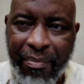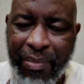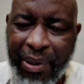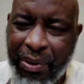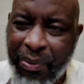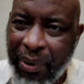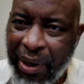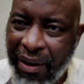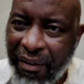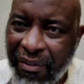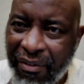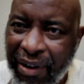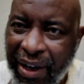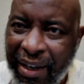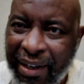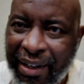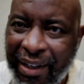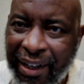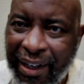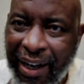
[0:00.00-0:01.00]
but we are
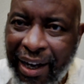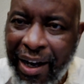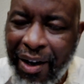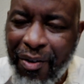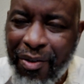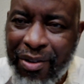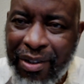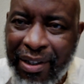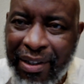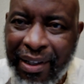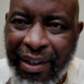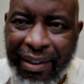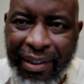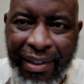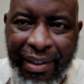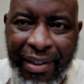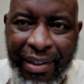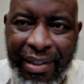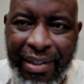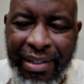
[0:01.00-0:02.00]
finding out that
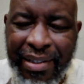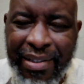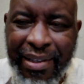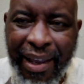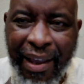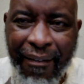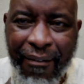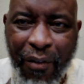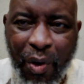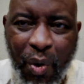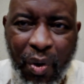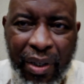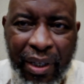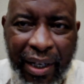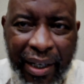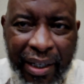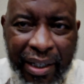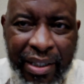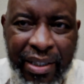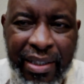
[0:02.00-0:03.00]
these have
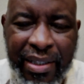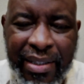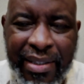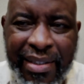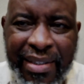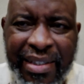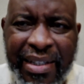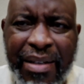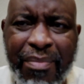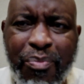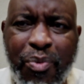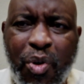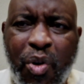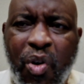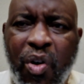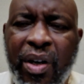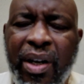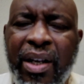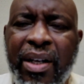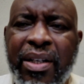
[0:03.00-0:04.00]
connections, deep
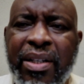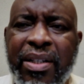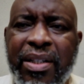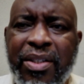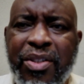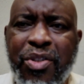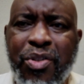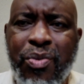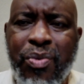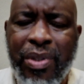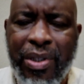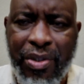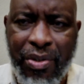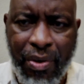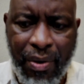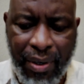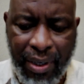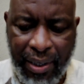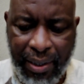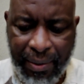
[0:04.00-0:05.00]
connections to the
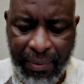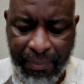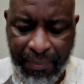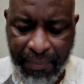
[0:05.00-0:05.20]
Torah.